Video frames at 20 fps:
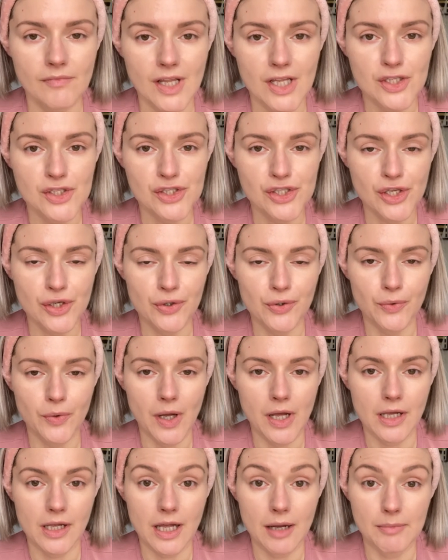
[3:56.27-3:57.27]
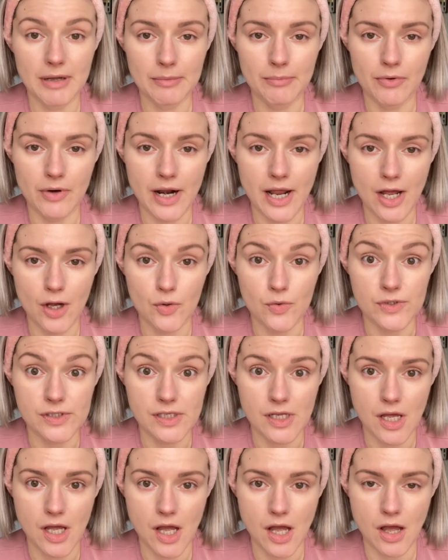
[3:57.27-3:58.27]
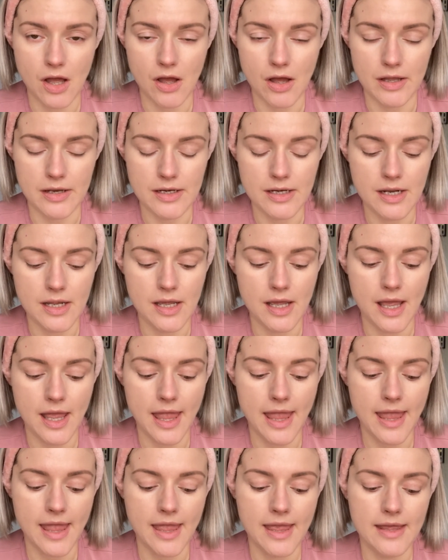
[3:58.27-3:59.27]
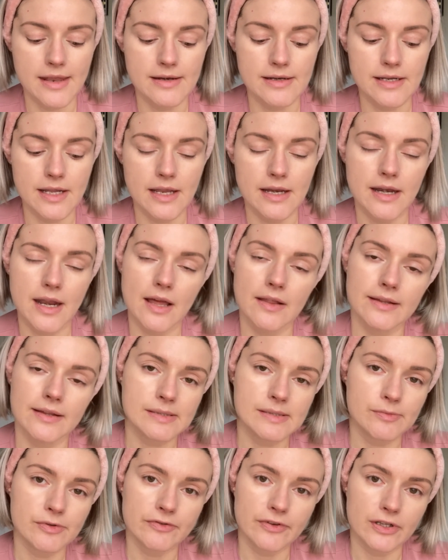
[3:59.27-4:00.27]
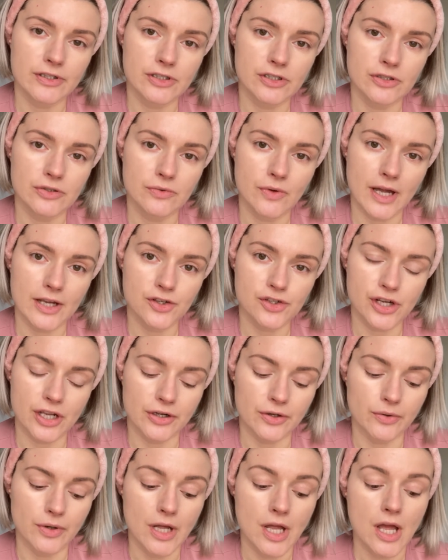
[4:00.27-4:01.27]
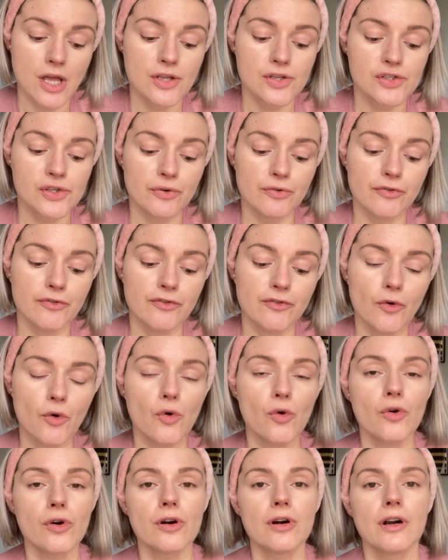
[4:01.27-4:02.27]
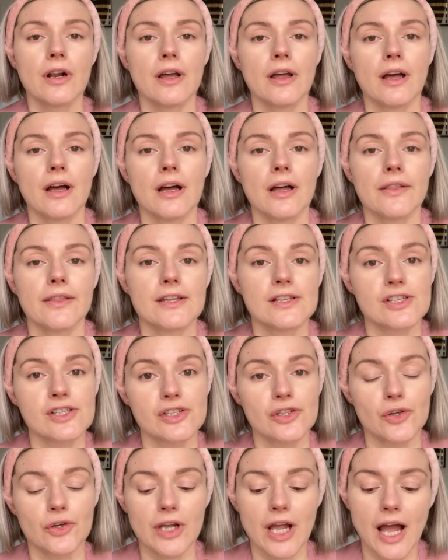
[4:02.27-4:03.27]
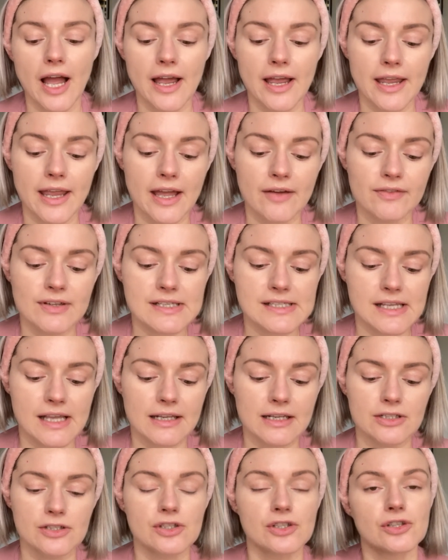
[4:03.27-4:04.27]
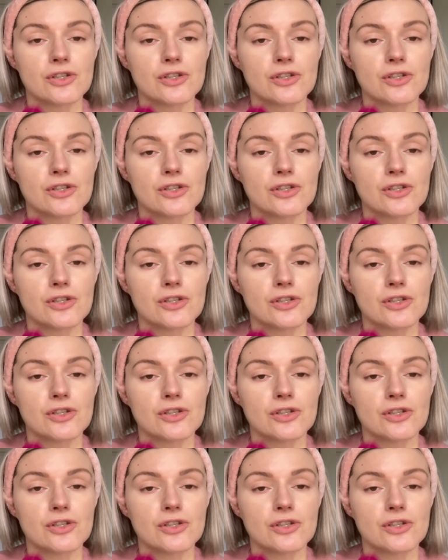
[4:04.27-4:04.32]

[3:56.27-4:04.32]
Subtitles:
So got my brows on, and now move on to eyeshadow. So for this look, I have decided to